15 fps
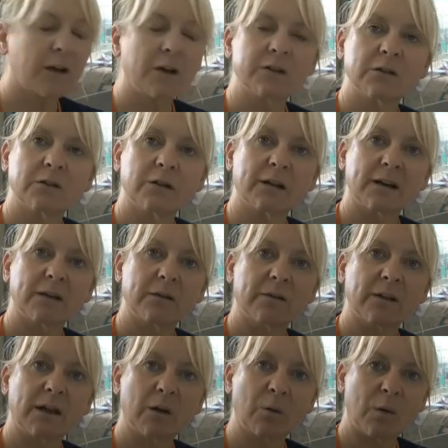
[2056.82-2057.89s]
going to look at
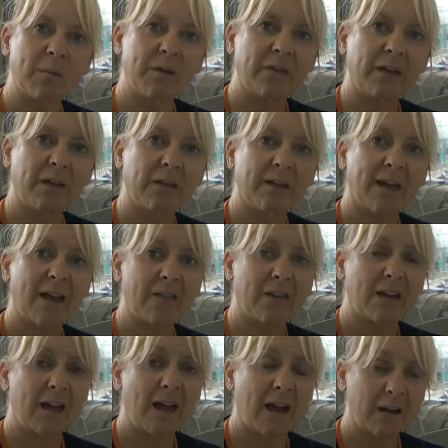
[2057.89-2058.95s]
the equipment that you
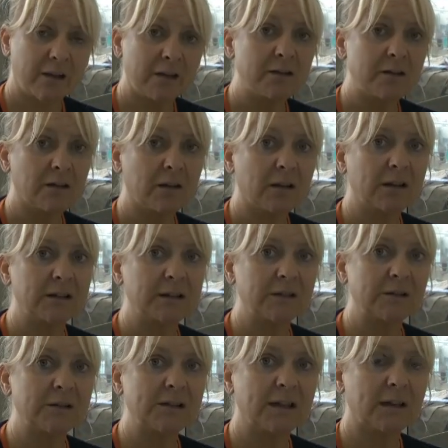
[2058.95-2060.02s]
gather, how you do the
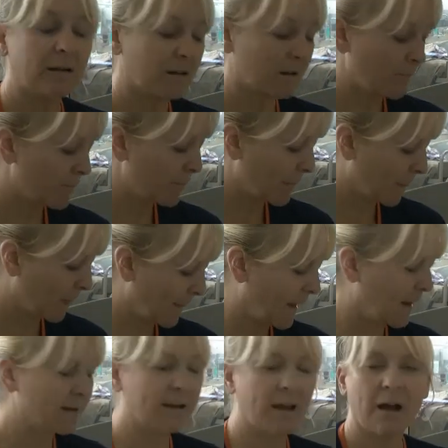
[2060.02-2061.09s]
clinical skill,
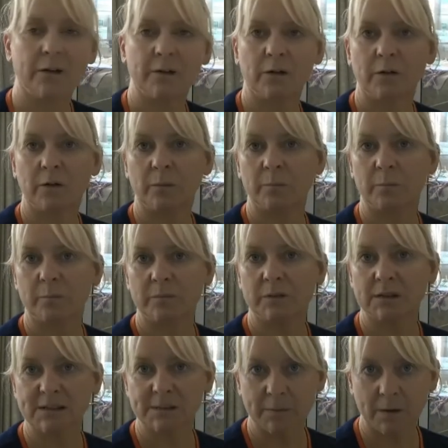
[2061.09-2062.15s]
and how you
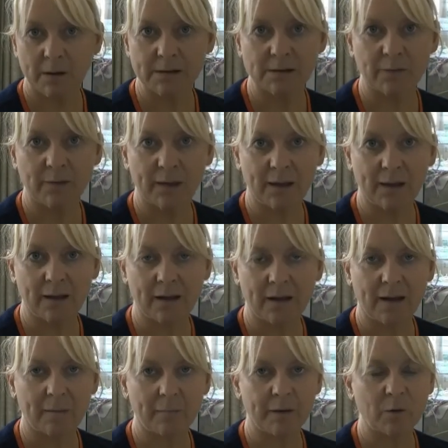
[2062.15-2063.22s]
dispose of the
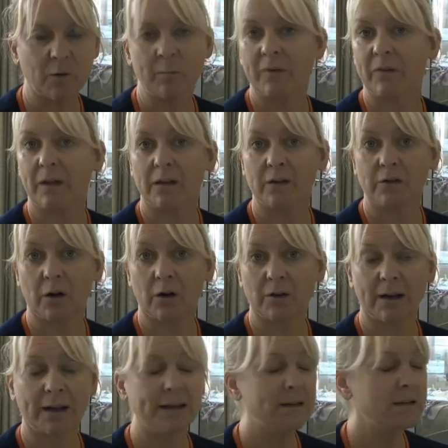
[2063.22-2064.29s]
equipment that you don't
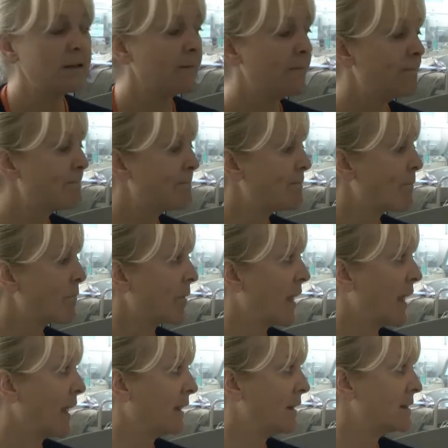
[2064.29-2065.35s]
need,
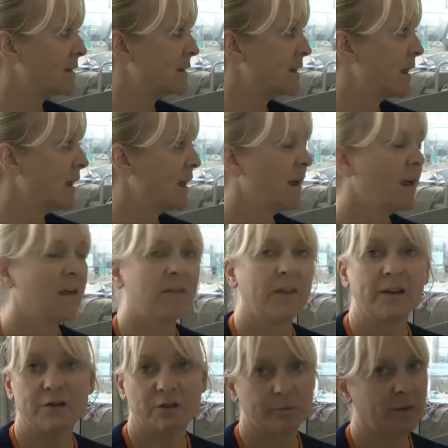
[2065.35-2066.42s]
and
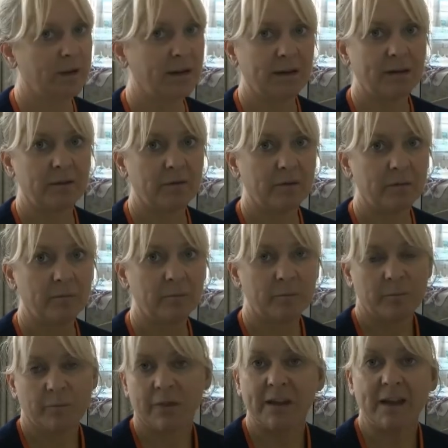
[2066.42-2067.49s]
that should be
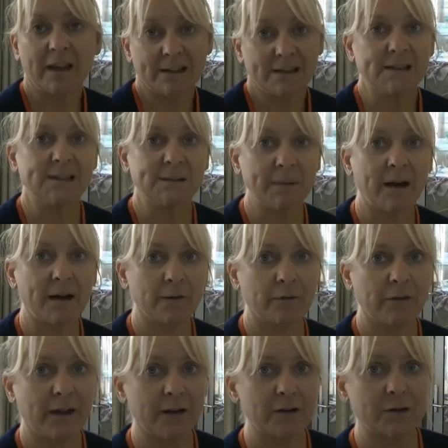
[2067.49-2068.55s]
the easiest part of
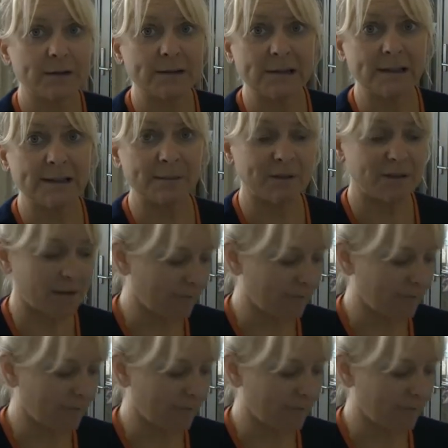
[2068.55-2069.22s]
the actual assessment, I